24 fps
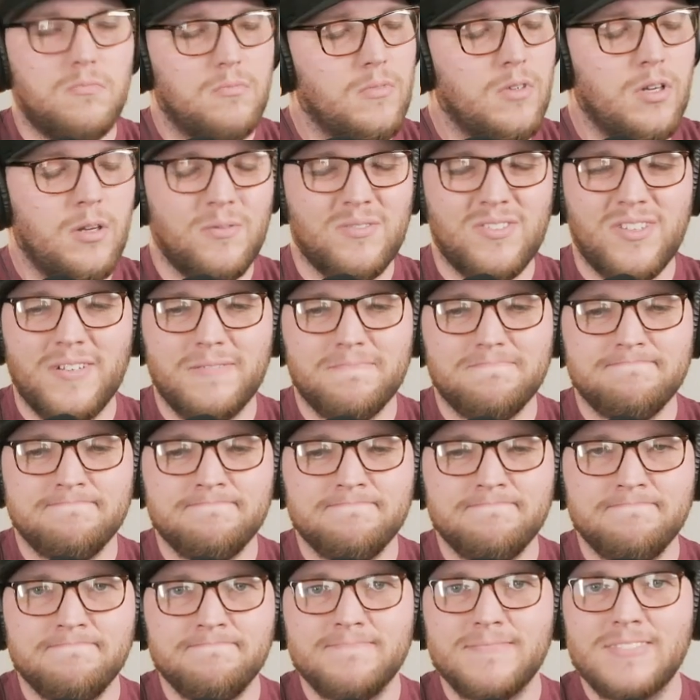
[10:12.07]
And I was like,
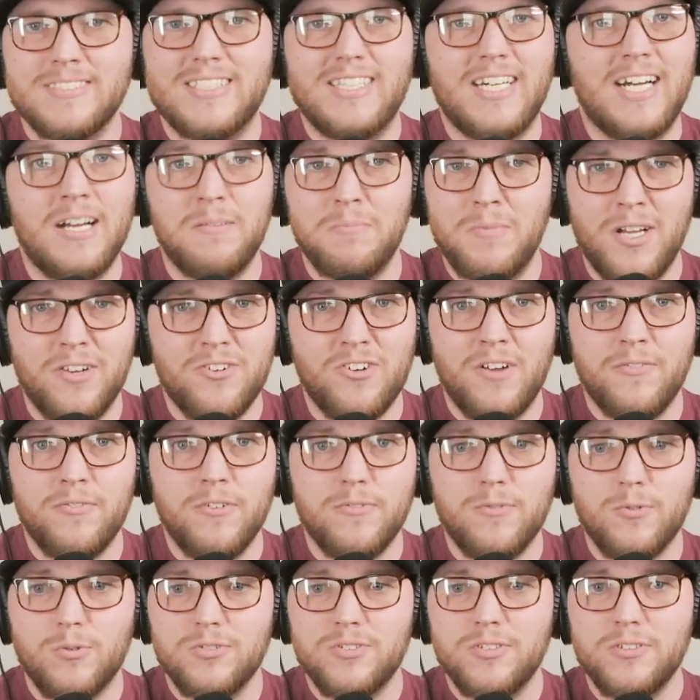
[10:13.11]
"I'm not driving a
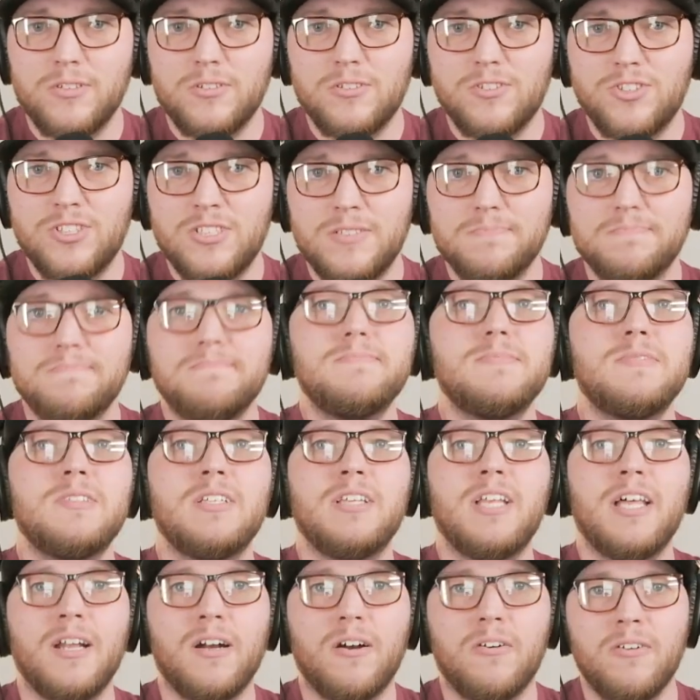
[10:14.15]
4-cylinder Jeep. Did
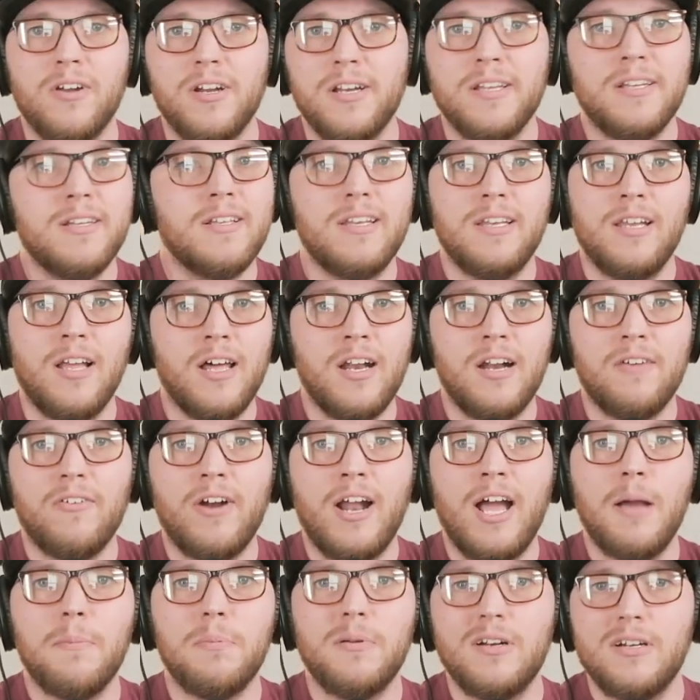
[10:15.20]
that already. Not ever
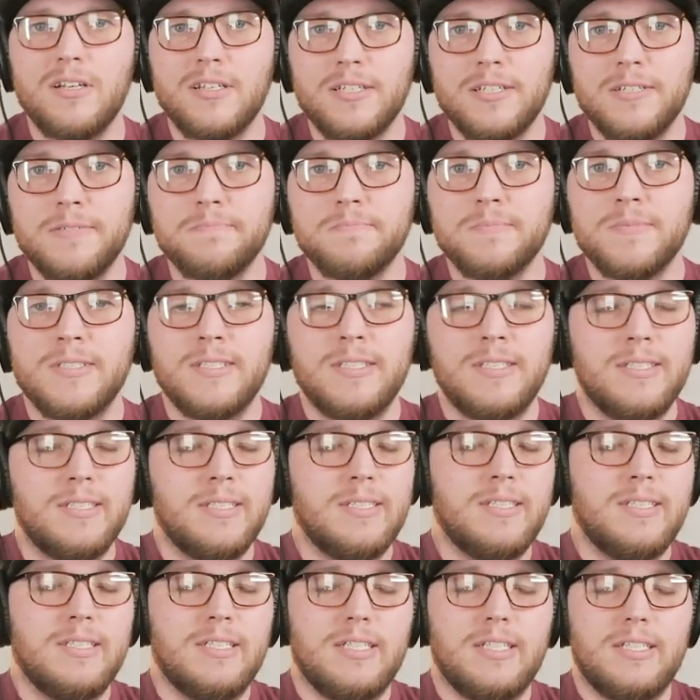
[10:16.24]
happening again."
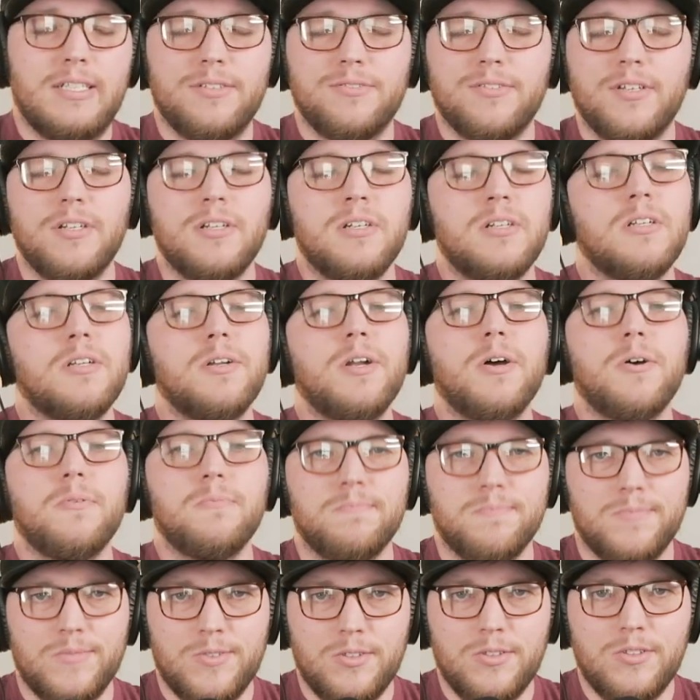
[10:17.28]
Until it did. He's like, no.
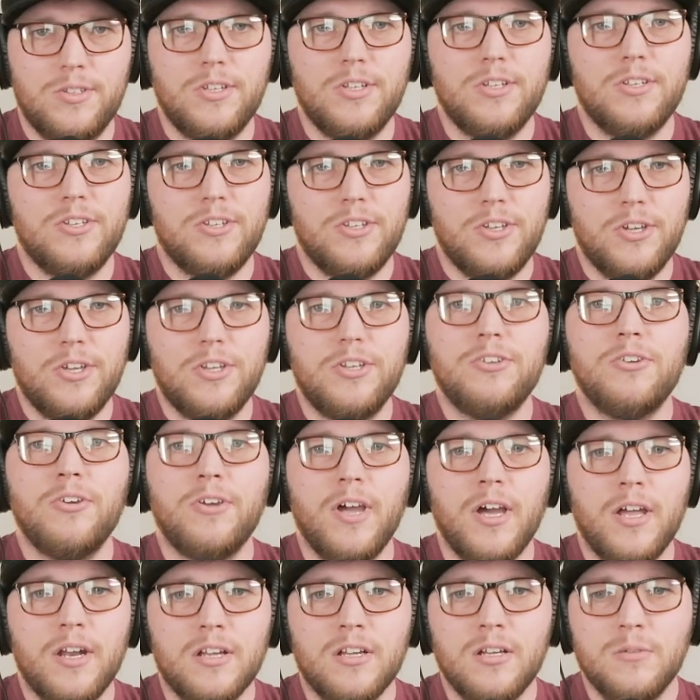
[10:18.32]
You
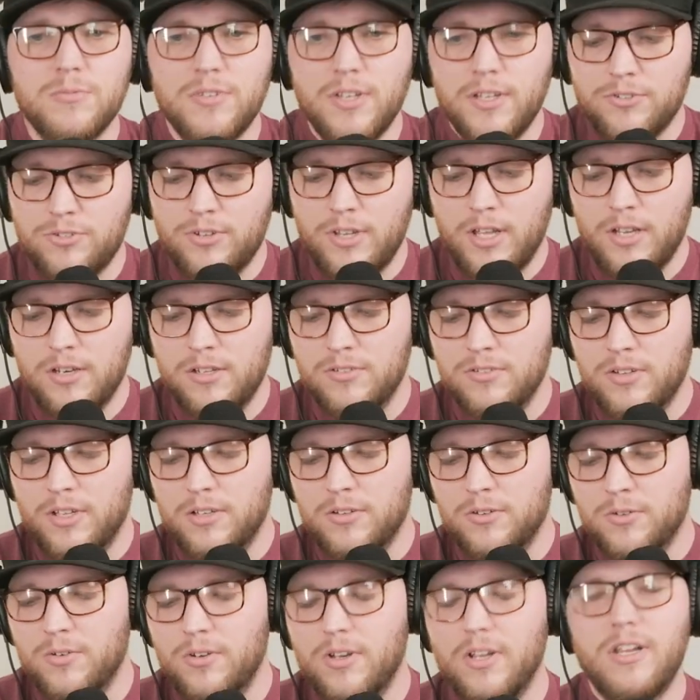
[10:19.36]
got to come test down. He's like,
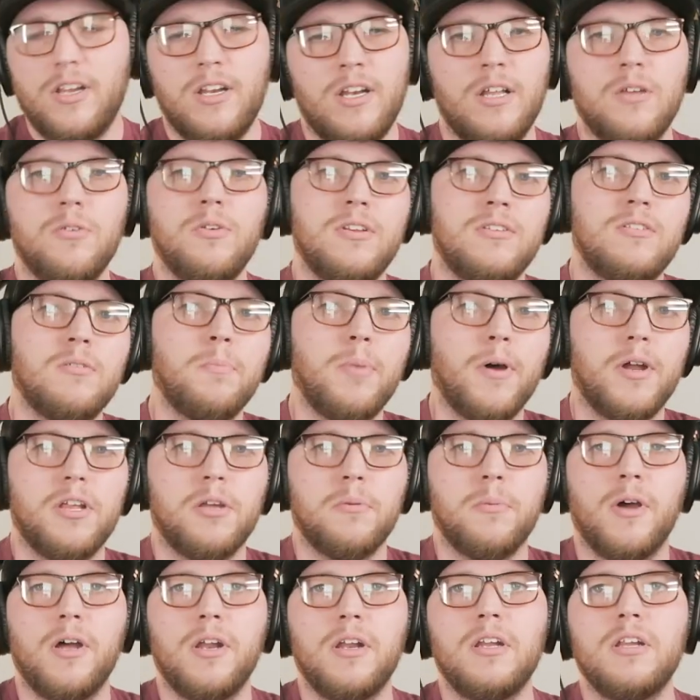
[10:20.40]
"Dude," and it's a buddy of
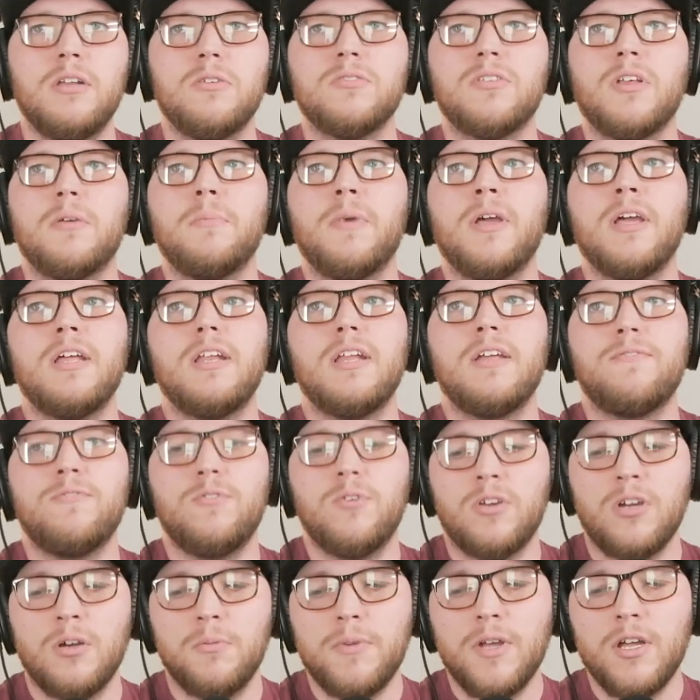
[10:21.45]
mine. And he was like, "Man, if you
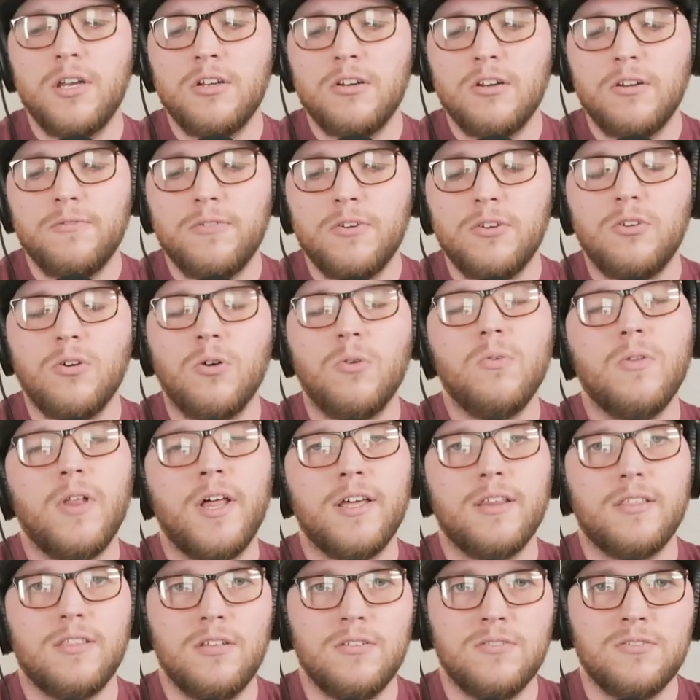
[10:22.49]
come down here and if you don't
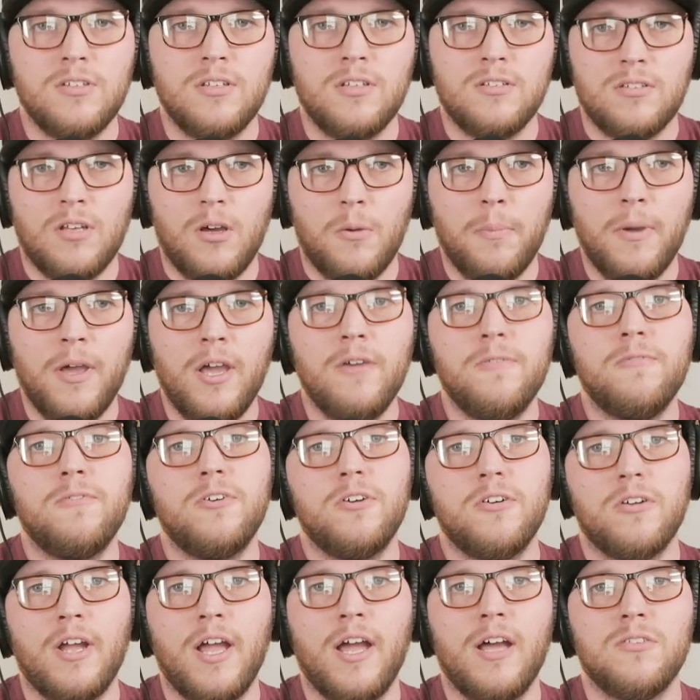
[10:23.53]
like these things, I'll pay for
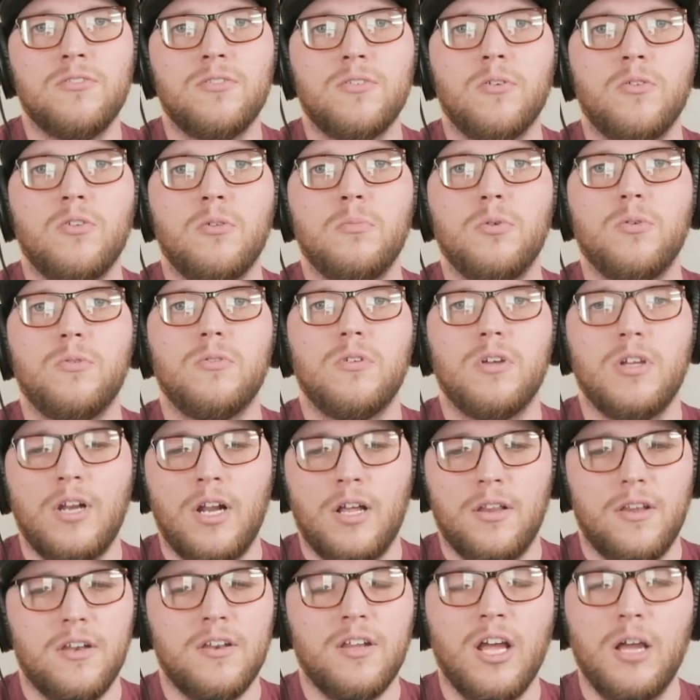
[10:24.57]
your gas to go to Boone." And
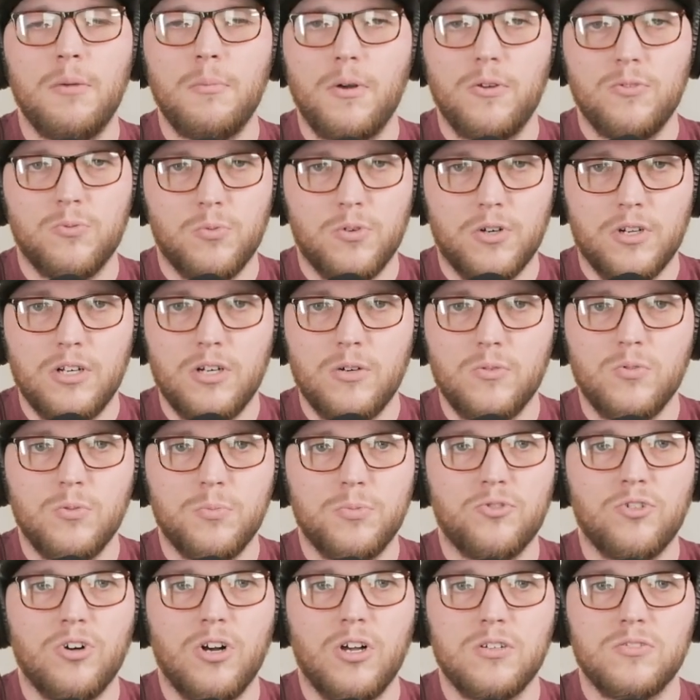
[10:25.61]
at the time I was working at Ruba
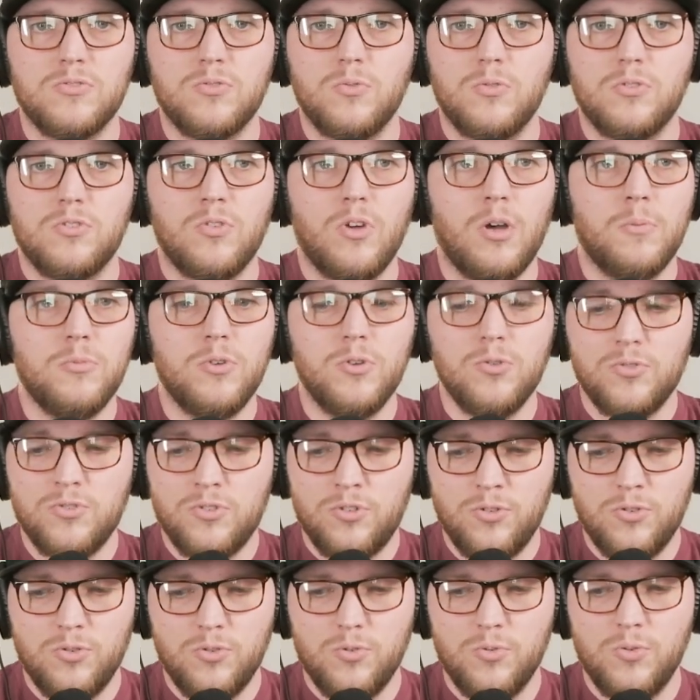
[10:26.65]
Trucks. So I'm used
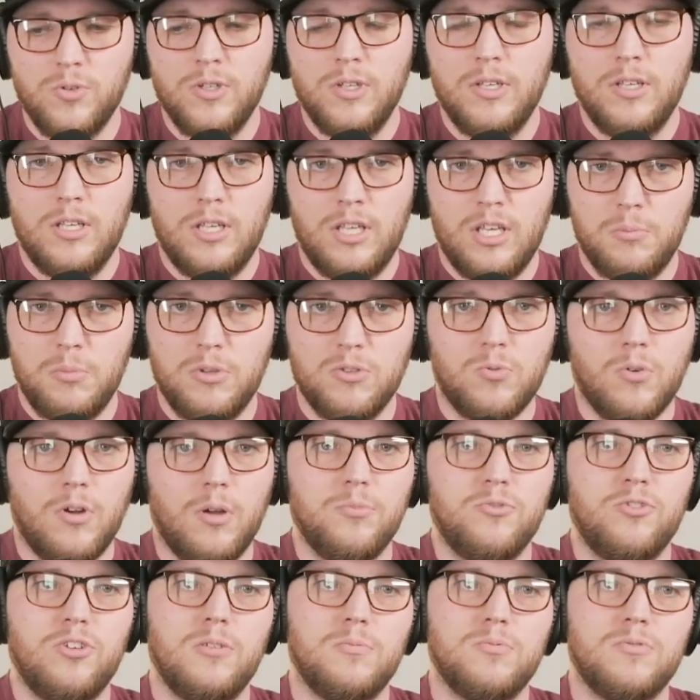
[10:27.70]
to Hemi swap
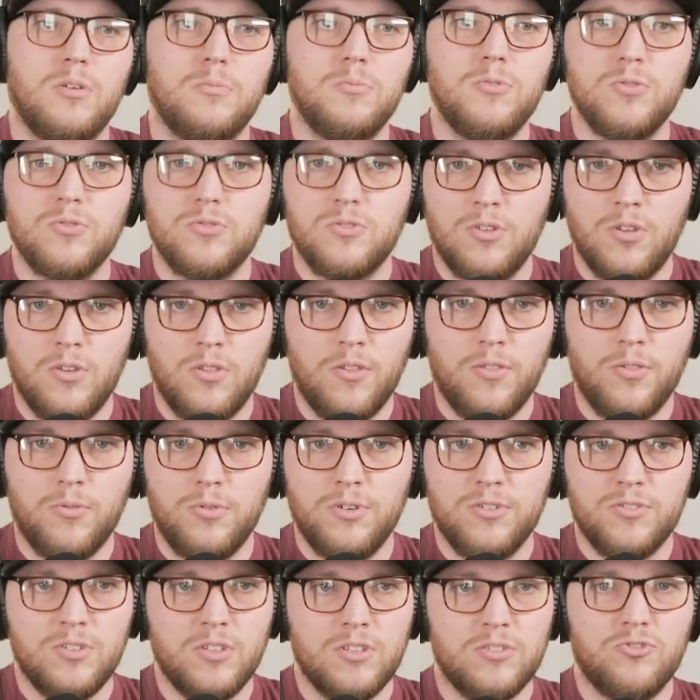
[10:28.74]
Jeeps. Mm-hmm. I'm used to the
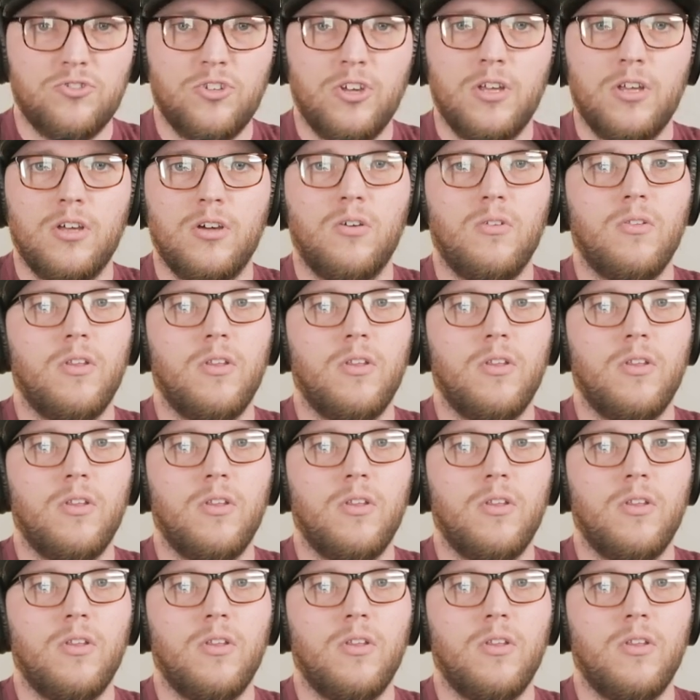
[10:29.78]
3.6 JL.